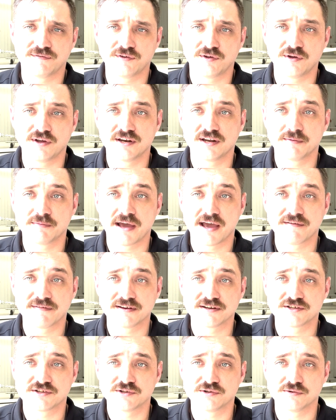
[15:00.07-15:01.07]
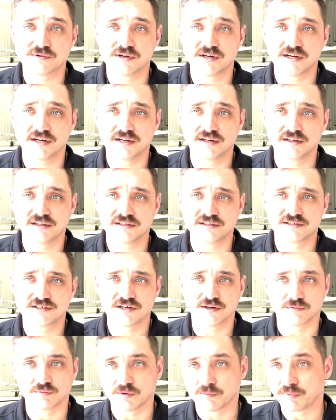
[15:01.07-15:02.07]
you end up having to
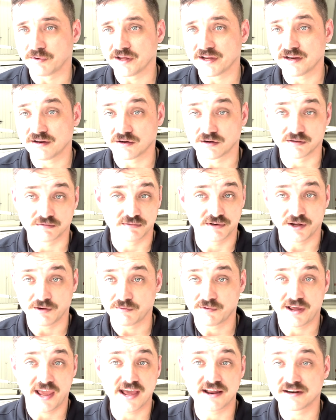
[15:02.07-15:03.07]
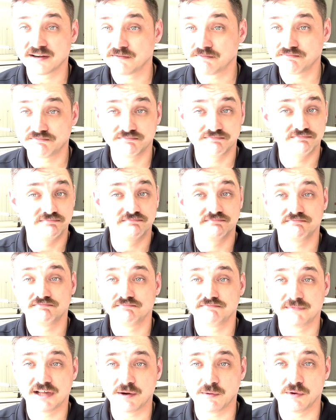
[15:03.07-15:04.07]
replace, or you can't
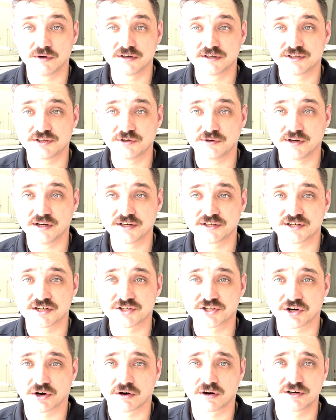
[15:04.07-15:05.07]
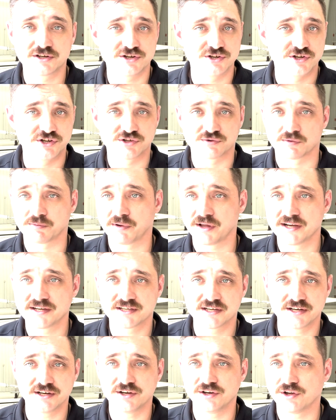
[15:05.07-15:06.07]
get one to charge, you just replace
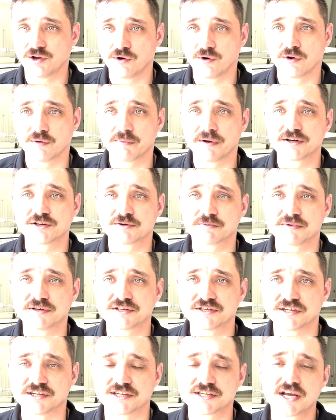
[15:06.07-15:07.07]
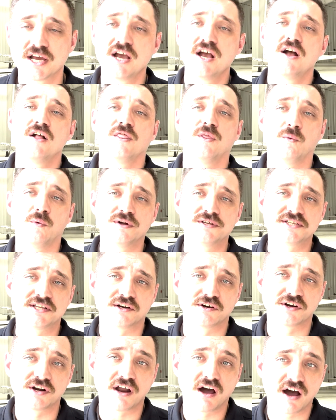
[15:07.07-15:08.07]
it and you go on about your business. The ones that
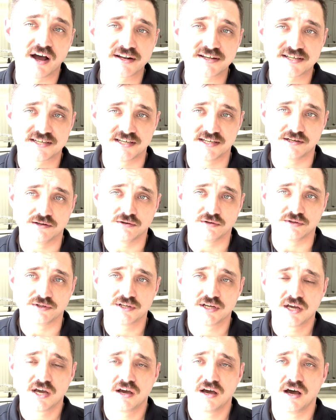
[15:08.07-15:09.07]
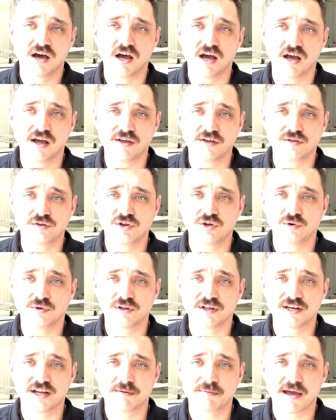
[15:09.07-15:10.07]
are not sealed, you'll
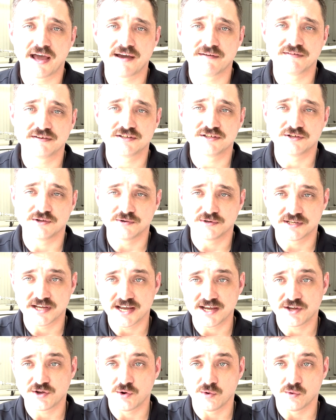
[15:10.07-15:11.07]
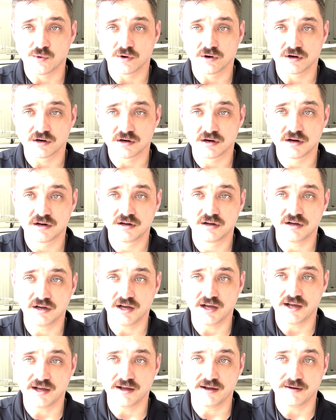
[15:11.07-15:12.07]
end up having to take your
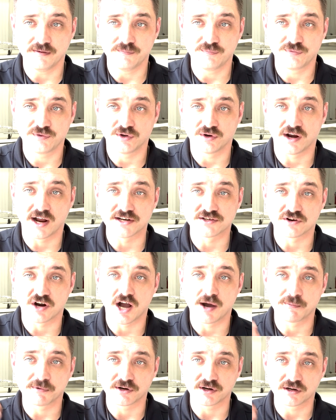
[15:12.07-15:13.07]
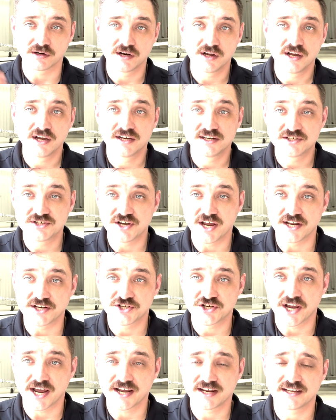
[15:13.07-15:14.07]
hydrometer and
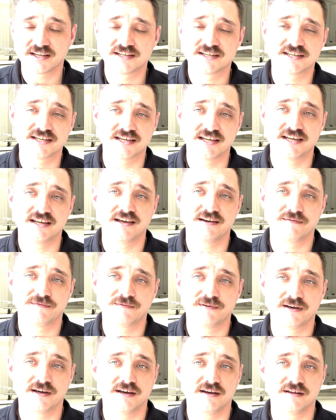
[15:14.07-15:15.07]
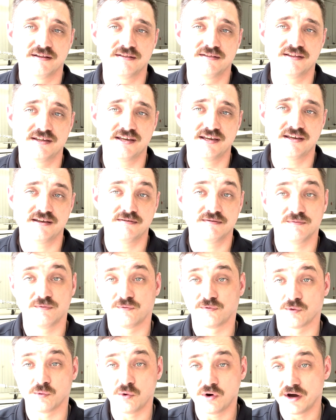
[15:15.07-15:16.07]
check and see if
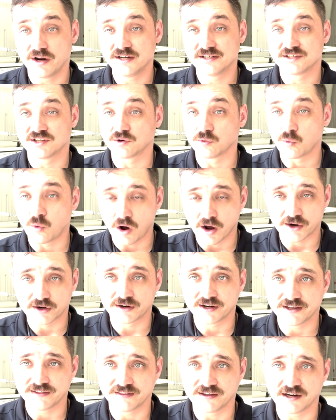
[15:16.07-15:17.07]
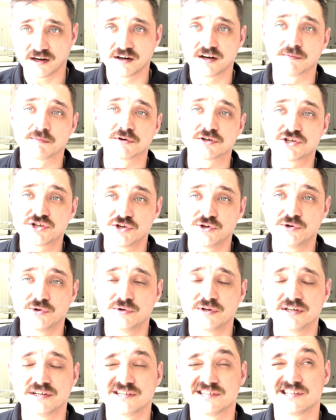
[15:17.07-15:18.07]
for one, is there water in there? Number two,
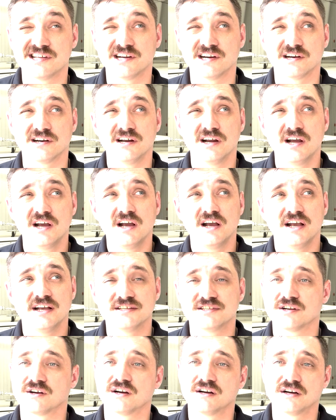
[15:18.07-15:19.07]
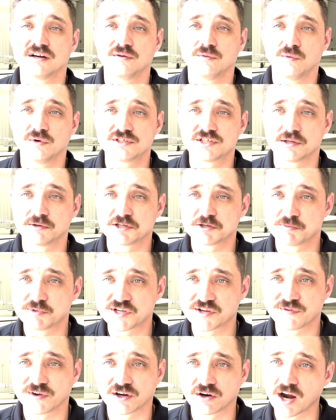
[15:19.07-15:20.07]
is there what's the
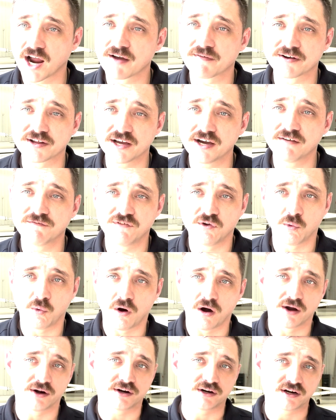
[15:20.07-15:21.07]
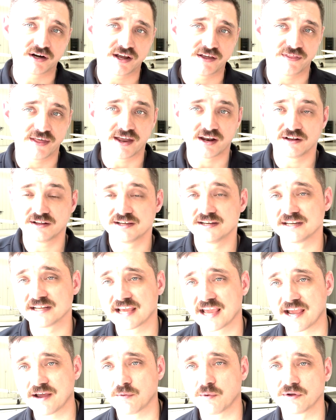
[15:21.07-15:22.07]
specific gravity of the water, and that'll
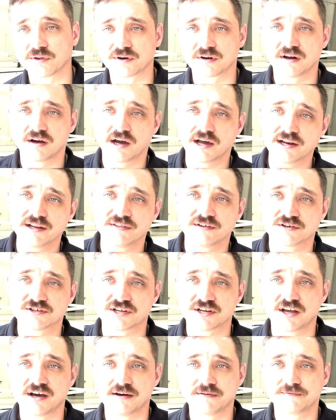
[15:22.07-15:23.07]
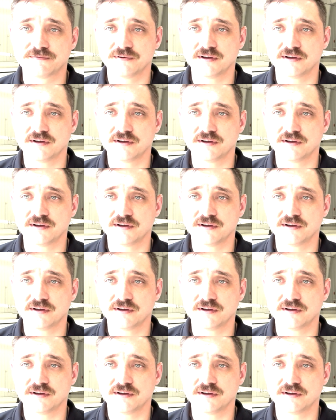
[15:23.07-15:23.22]
indicate whether or not there's enough